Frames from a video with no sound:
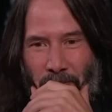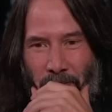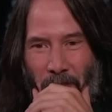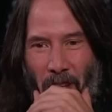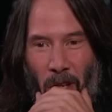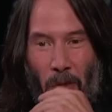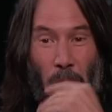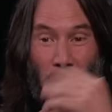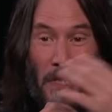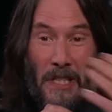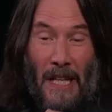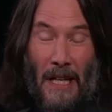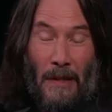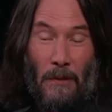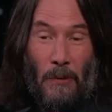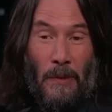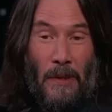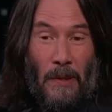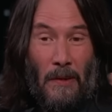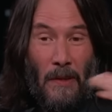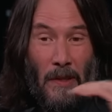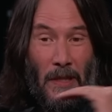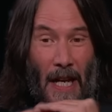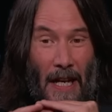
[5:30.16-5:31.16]
it was like
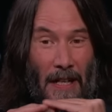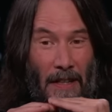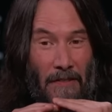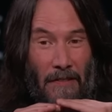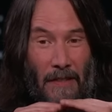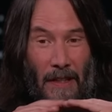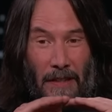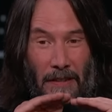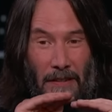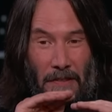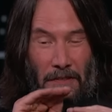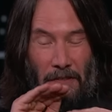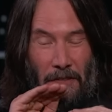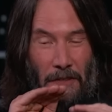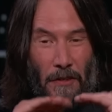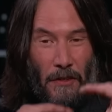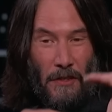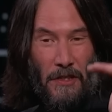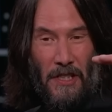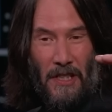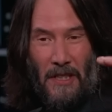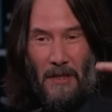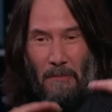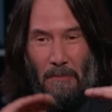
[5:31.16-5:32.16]
when kind of like the
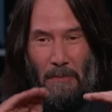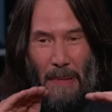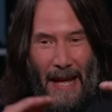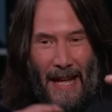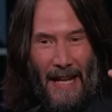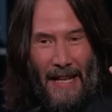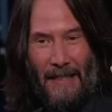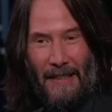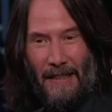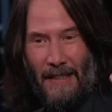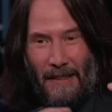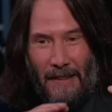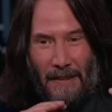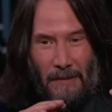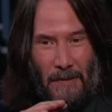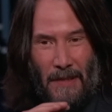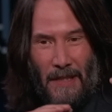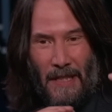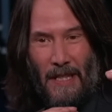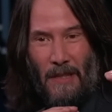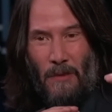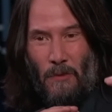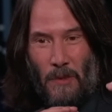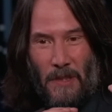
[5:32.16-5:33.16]
first independent
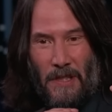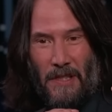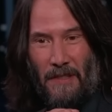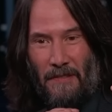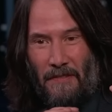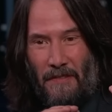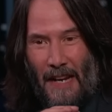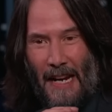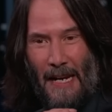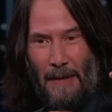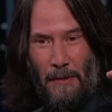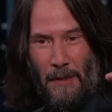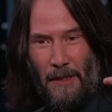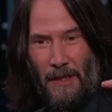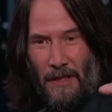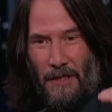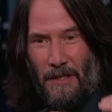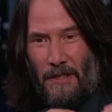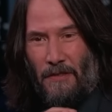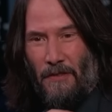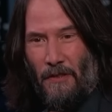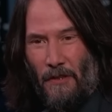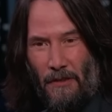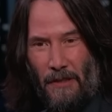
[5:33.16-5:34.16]
thing was the
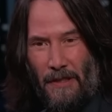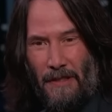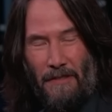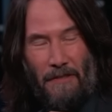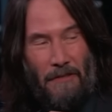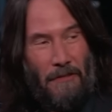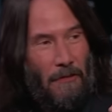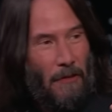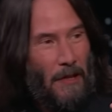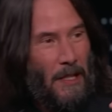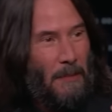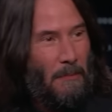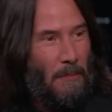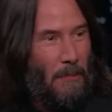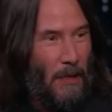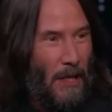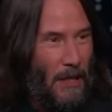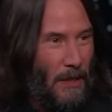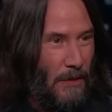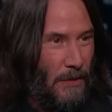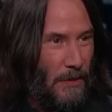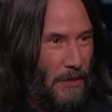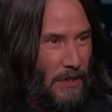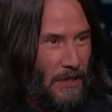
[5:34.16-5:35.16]
Fabulous Furry Freak
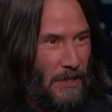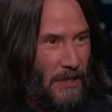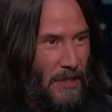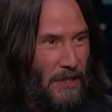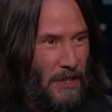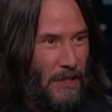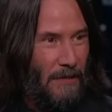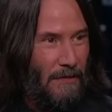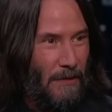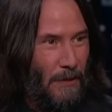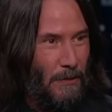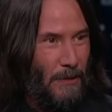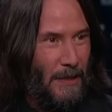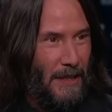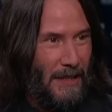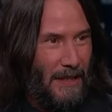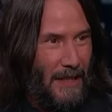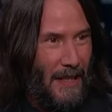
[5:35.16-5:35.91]
Brothers. Did you ever read